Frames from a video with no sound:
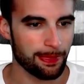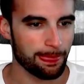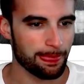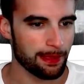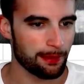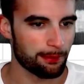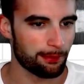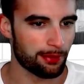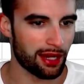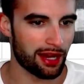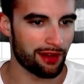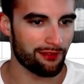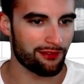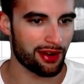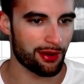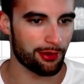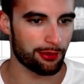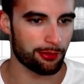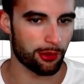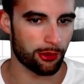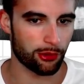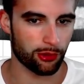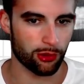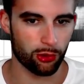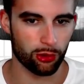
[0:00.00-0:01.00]
But I'm fine with
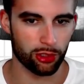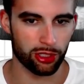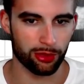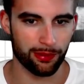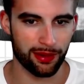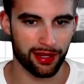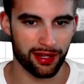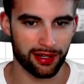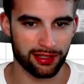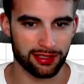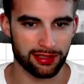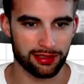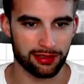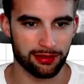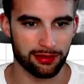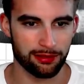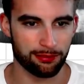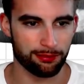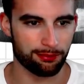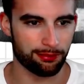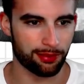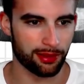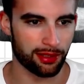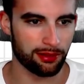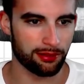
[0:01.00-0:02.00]
both quarterbacks,
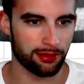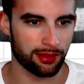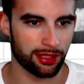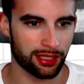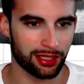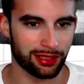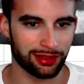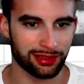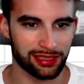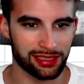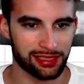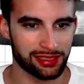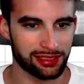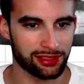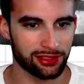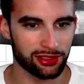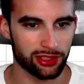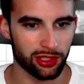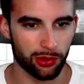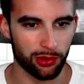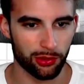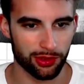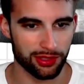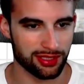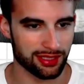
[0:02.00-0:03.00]
but going to lean
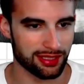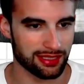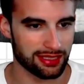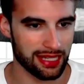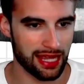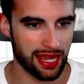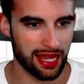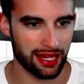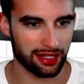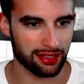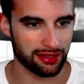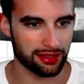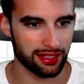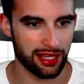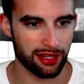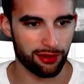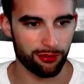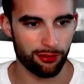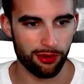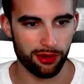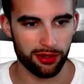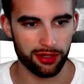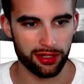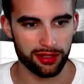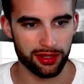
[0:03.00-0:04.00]
towards Dak in that
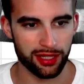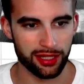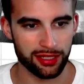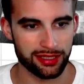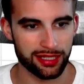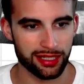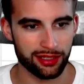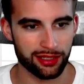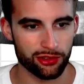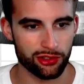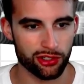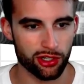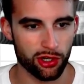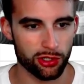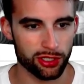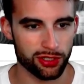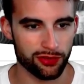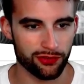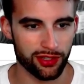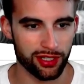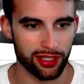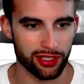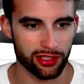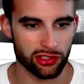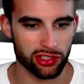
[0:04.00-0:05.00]
one. And then Daniel Jones, if
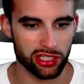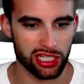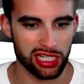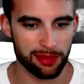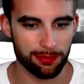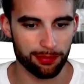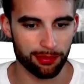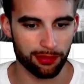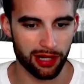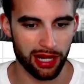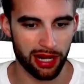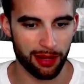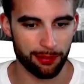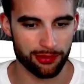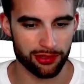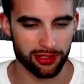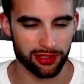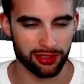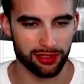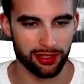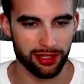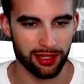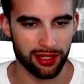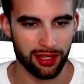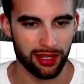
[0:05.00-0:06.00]
you need a cheaper
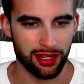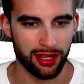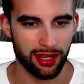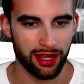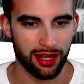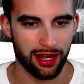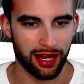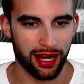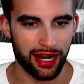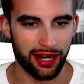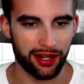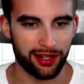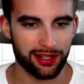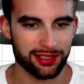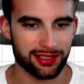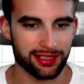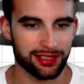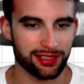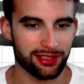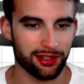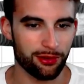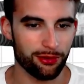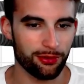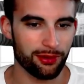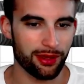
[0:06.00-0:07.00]
option, I honestly
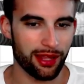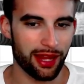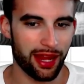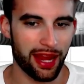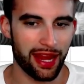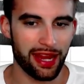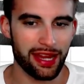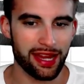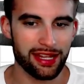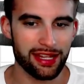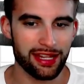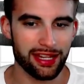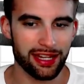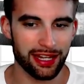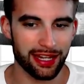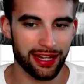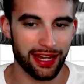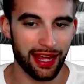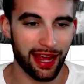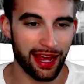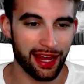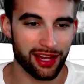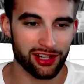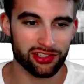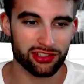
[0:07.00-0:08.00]
don't hate it in
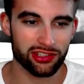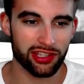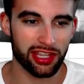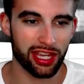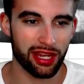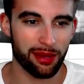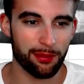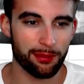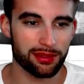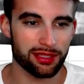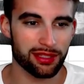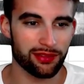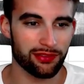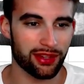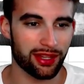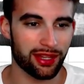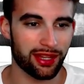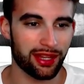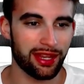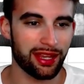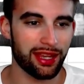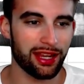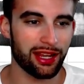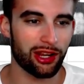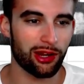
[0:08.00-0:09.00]
cash games if you
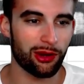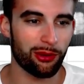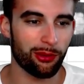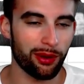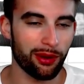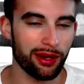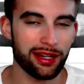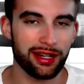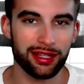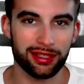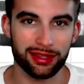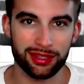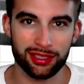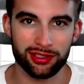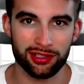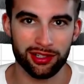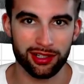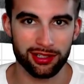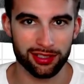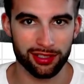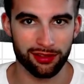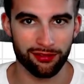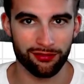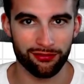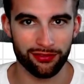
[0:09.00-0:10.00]
can't quite get the
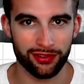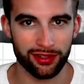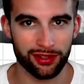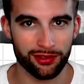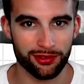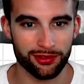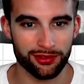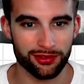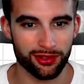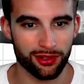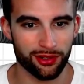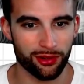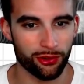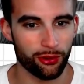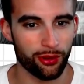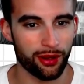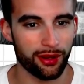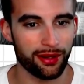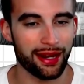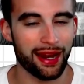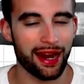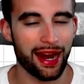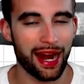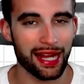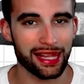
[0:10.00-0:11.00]
Justin Fields, although
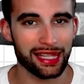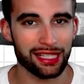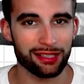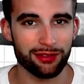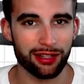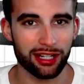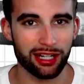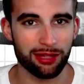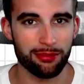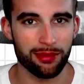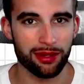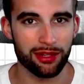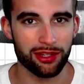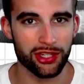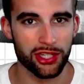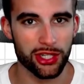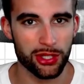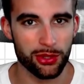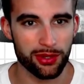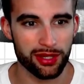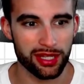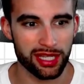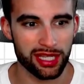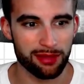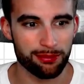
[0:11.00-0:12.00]
I'd highly recommend
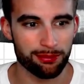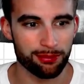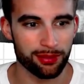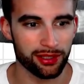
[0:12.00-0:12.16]
doing it.